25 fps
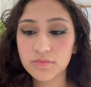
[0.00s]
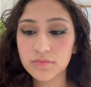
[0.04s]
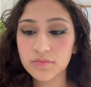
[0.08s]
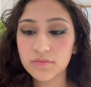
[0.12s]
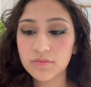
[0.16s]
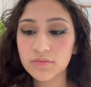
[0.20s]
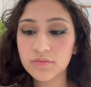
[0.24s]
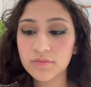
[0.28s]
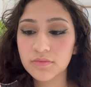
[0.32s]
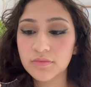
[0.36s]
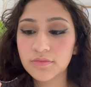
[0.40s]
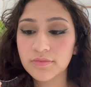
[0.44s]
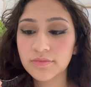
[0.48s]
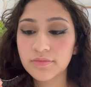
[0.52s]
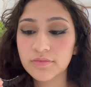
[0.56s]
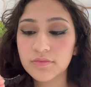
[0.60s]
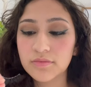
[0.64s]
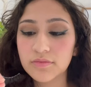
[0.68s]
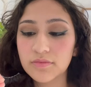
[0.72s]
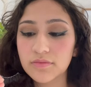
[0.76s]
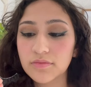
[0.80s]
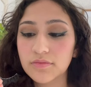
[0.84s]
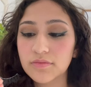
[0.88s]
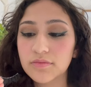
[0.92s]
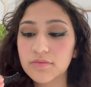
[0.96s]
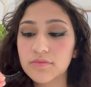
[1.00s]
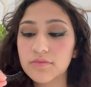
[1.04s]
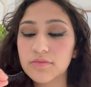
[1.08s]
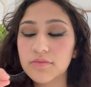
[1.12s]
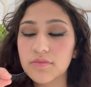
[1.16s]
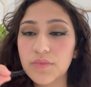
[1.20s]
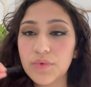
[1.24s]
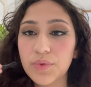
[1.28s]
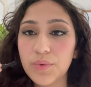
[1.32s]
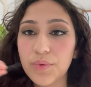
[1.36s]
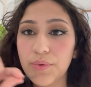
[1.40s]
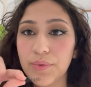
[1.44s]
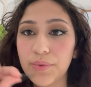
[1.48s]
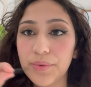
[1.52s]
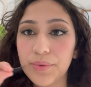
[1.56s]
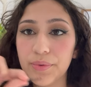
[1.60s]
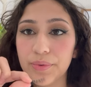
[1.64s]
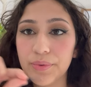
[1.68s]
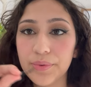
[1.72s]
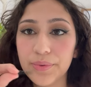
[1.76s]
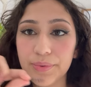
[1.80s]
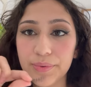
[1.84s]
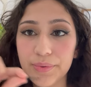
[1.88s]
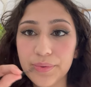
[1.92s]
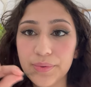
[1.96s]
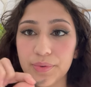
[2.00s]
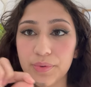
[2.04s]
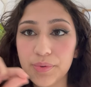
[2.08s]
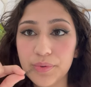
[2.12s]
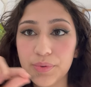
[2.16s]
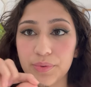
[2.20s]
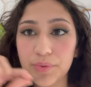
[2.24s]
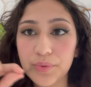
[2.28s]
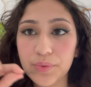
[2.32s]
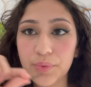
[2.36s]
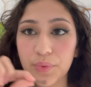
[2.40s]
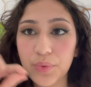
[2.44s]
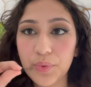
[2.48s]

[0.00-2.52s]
No one is speaking in this clip.